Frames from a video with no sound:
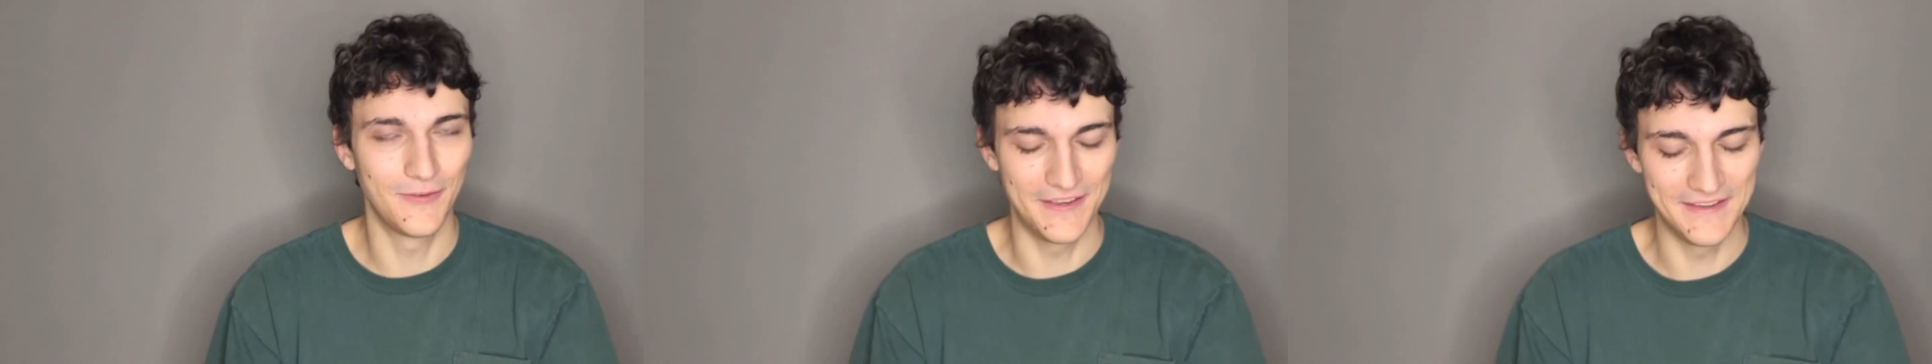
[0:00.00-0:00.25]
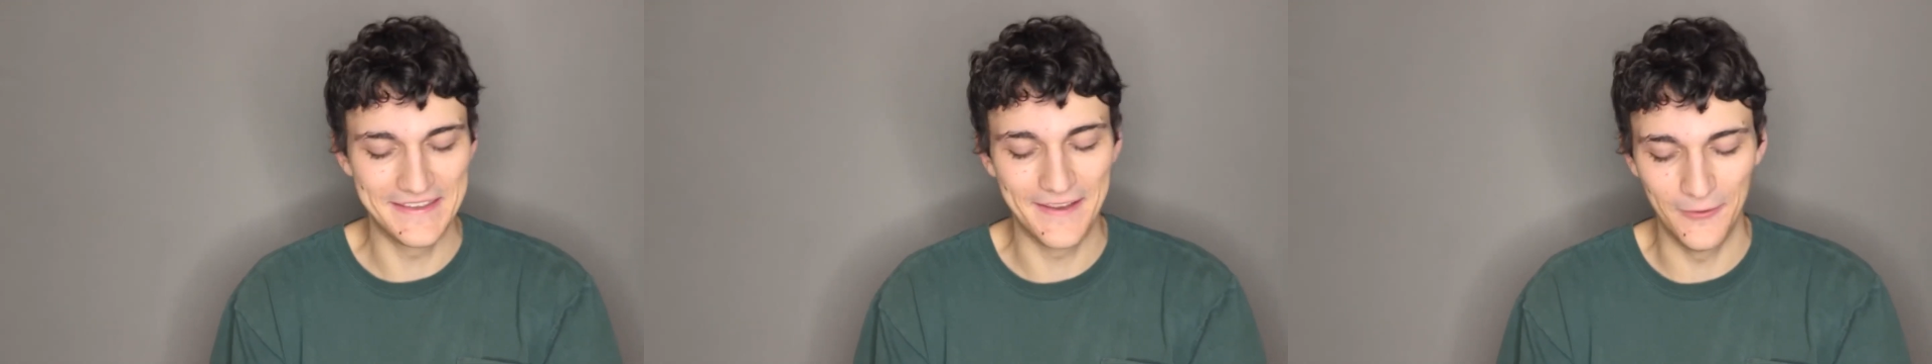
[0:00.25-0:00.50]
the
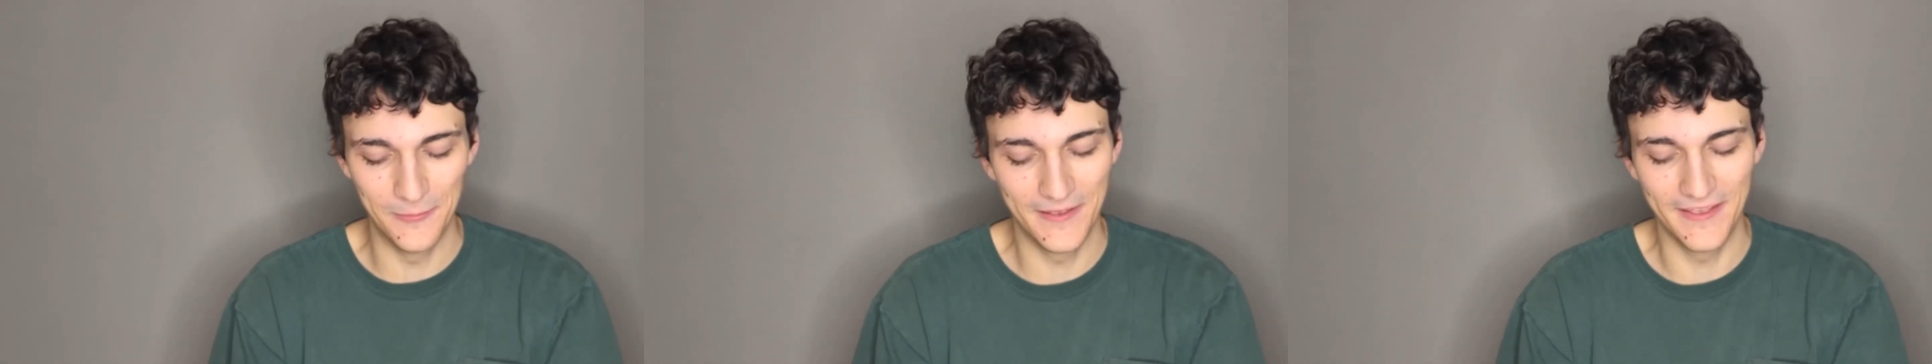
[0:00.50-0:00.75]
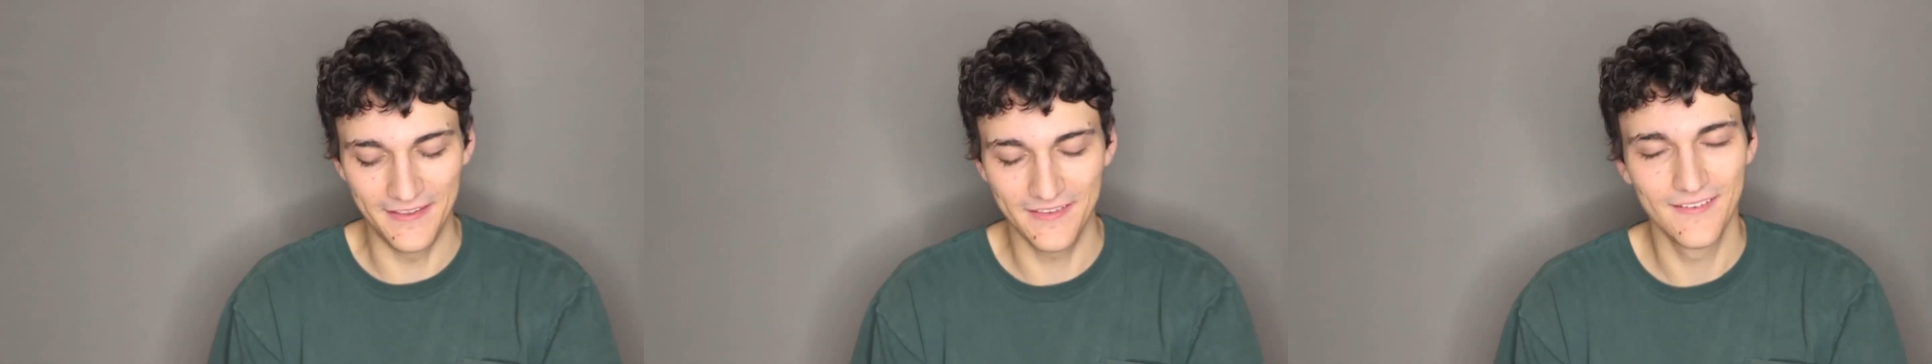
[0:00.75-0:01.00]
interrobang.
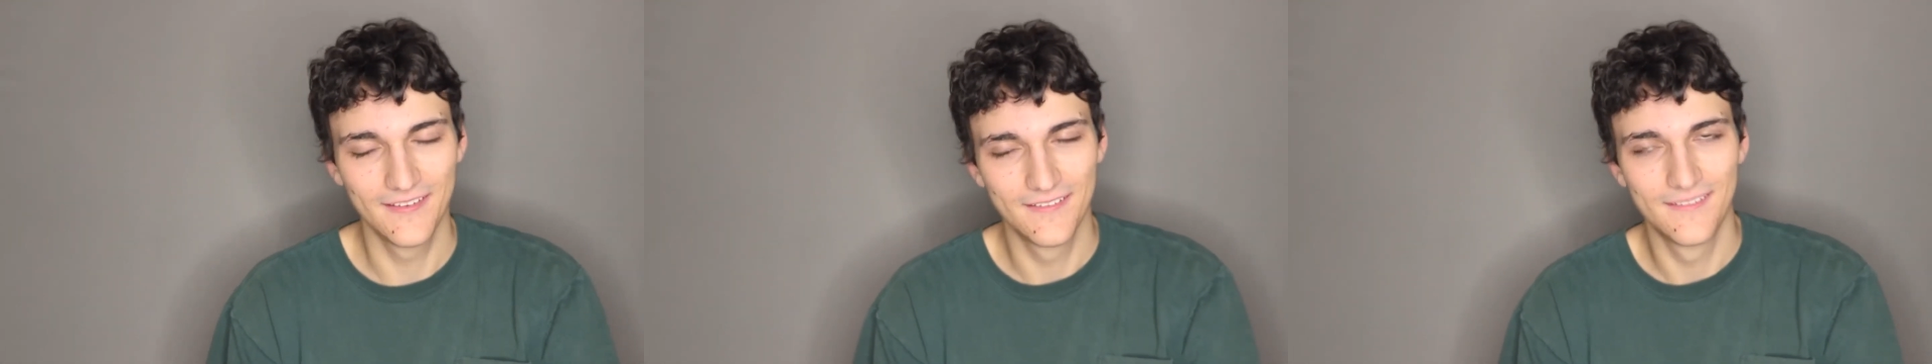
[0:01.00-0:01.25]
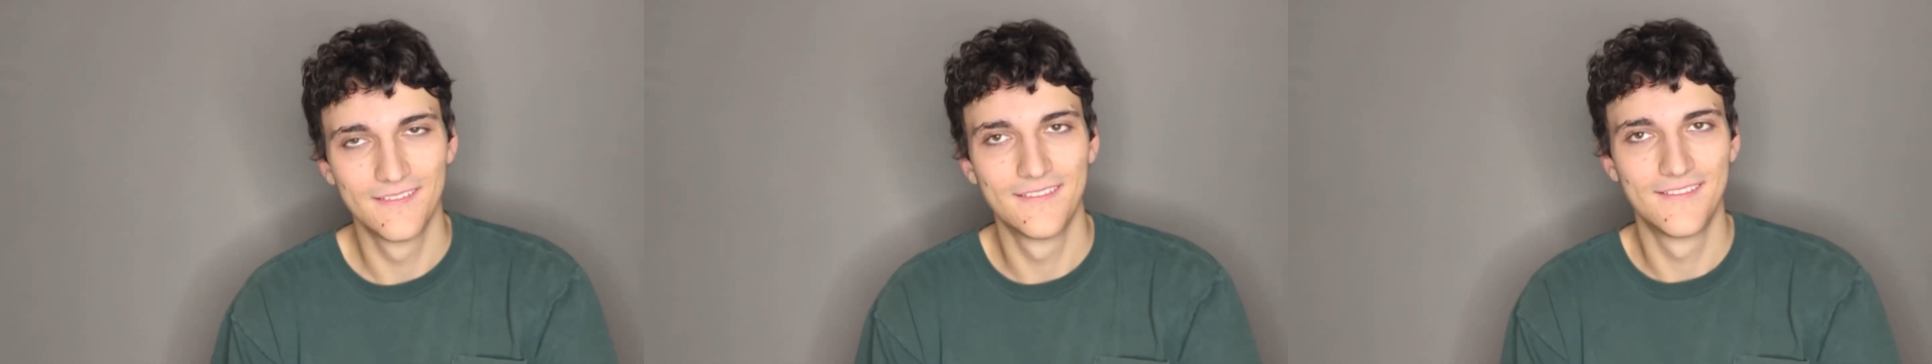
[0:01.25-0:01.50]
Uh huh.
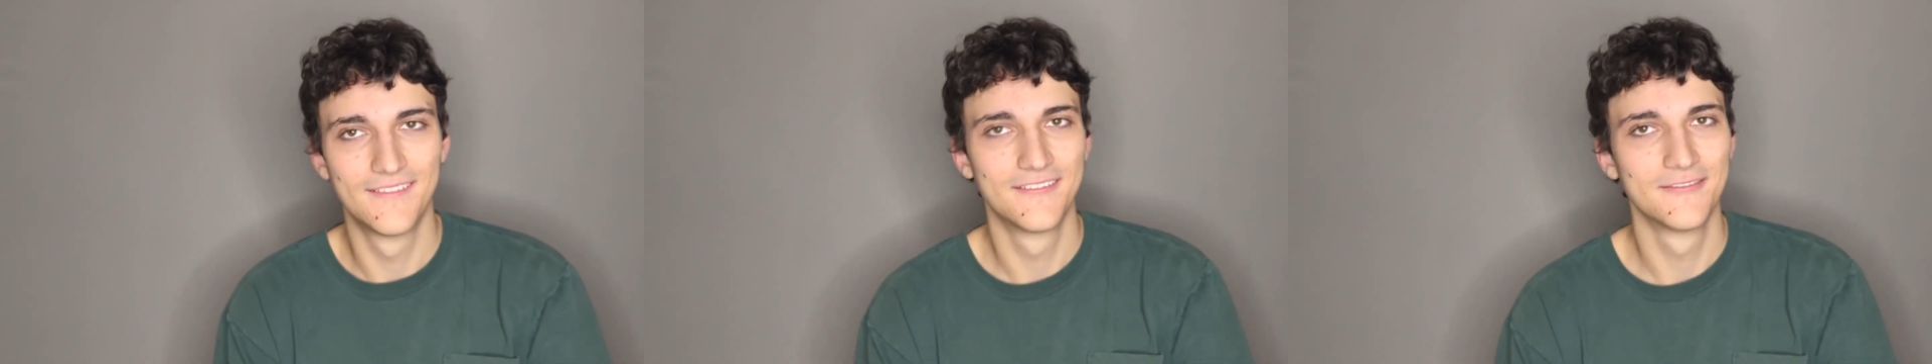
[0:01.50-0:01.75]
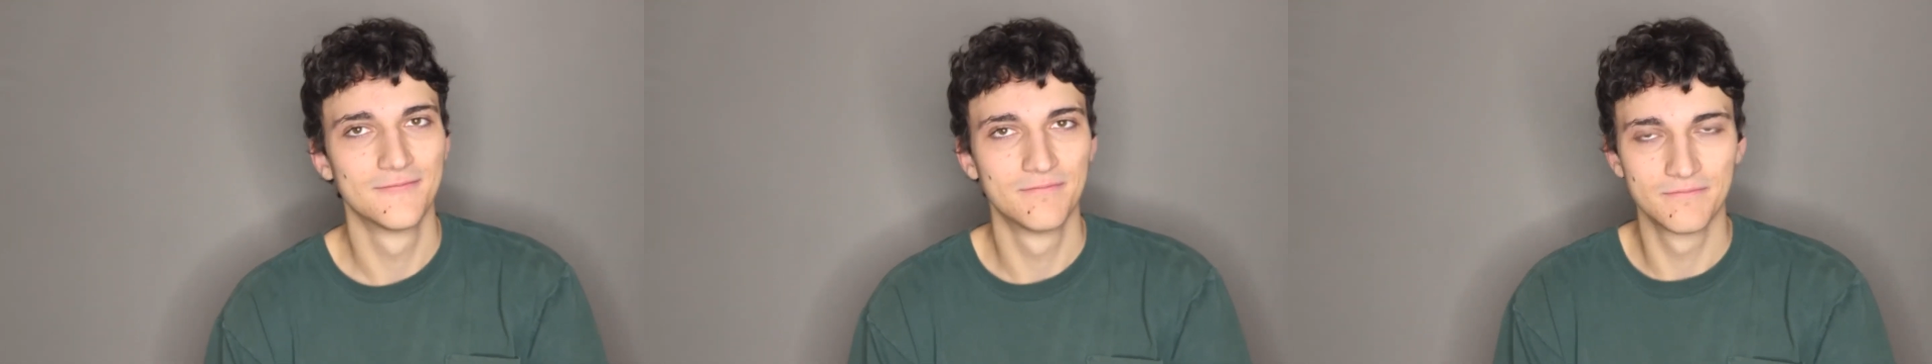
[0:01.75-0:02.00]
Yeah, that's what I
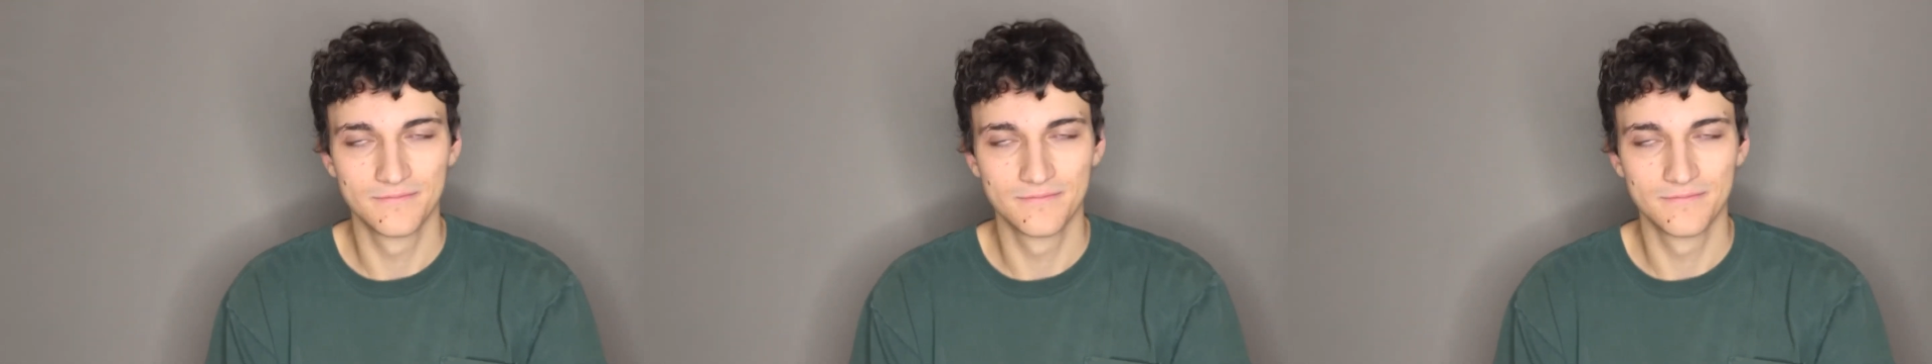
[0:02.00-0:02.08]
thought.